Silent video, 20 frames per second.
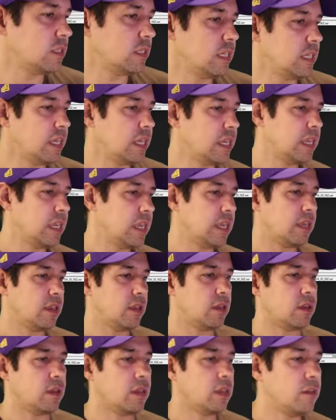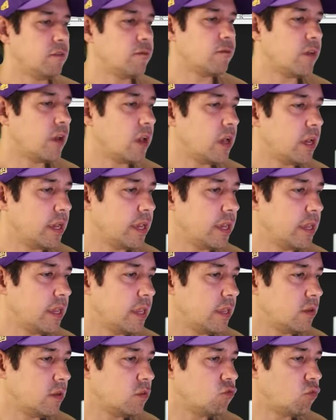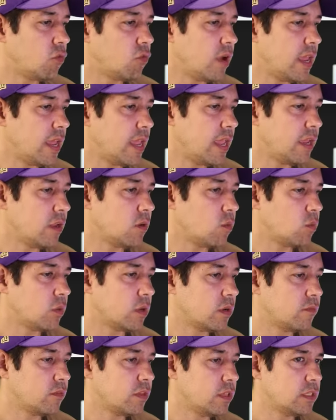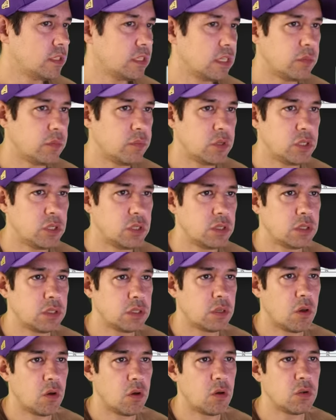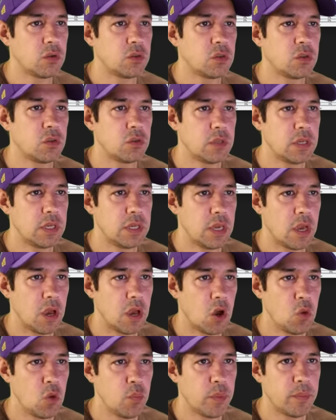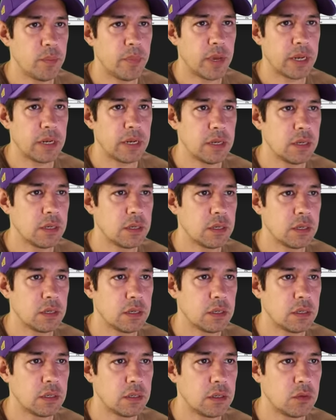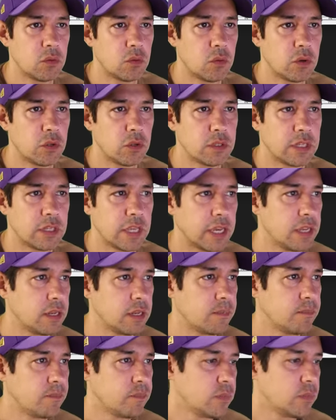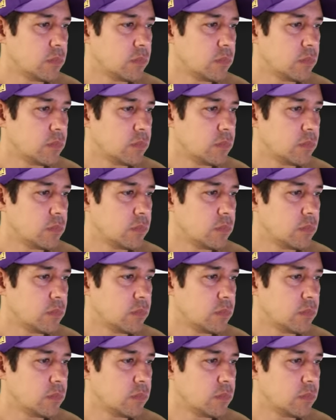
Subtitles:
see here, if I drag one of these images onto the open button in AutoStacket,